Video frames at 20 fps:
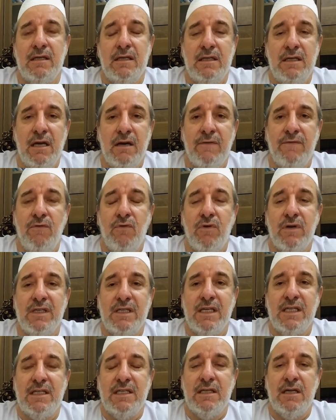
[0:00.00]
therefore,
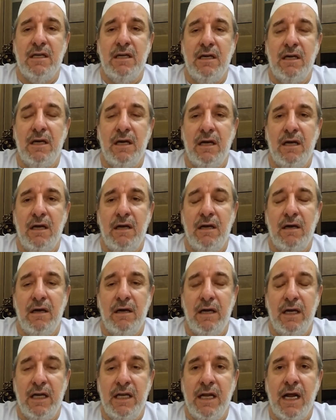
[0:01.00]
this
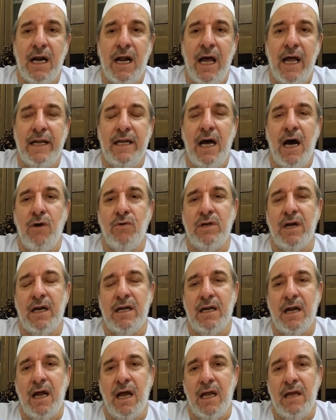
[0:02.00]
inner and
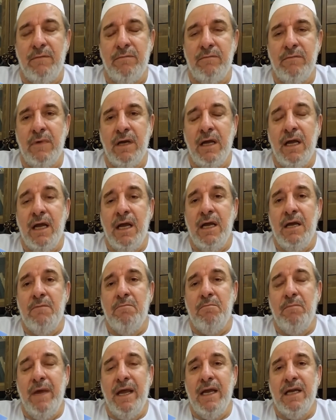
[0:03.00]
outer time
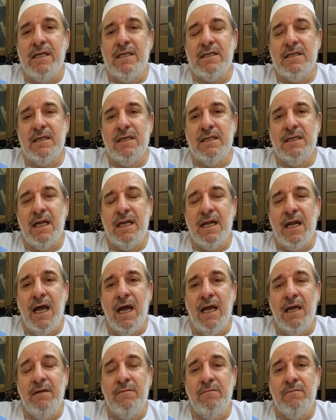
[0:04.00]
makes the
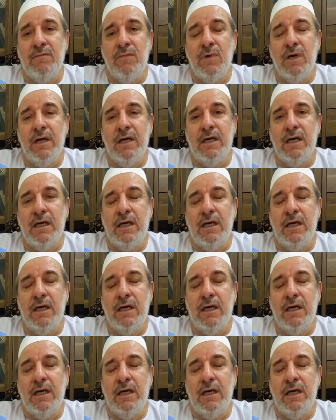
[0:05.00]
time